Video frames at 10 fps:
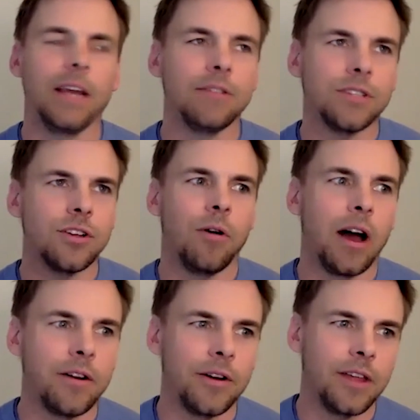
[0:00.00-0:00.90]
just so
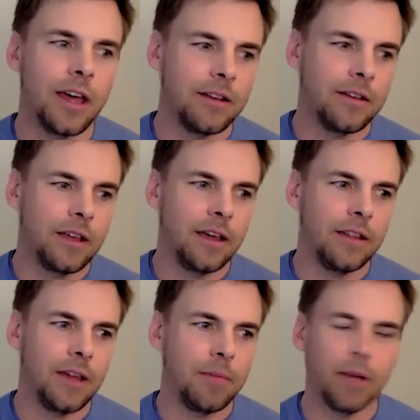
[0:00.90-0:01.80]
honored that
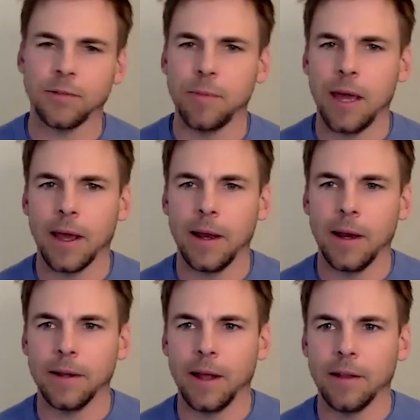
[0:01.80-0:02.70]
they picked me
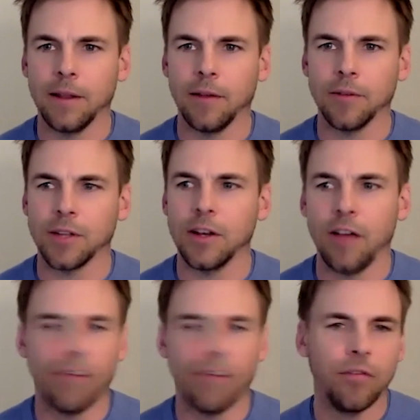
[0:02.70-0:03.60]
and that there was
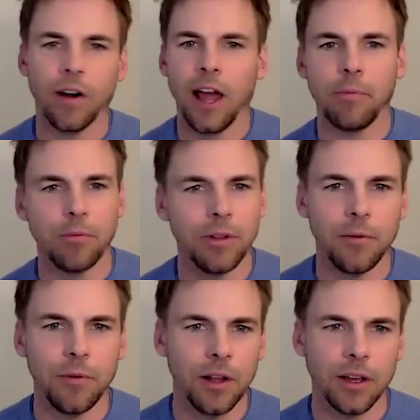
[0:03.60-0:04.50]
enough overlap with what
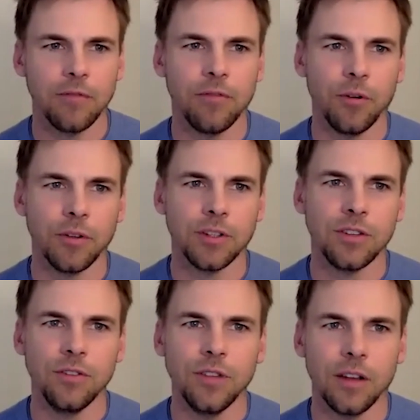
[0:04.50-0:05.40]
they were looking for with
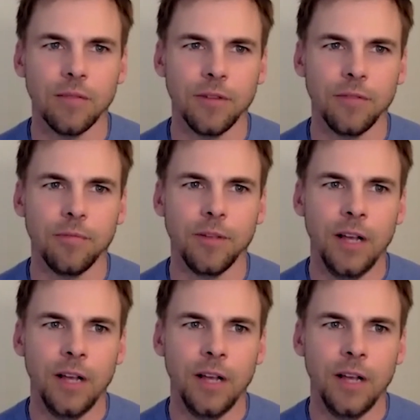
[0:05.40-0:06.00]
Stu that we've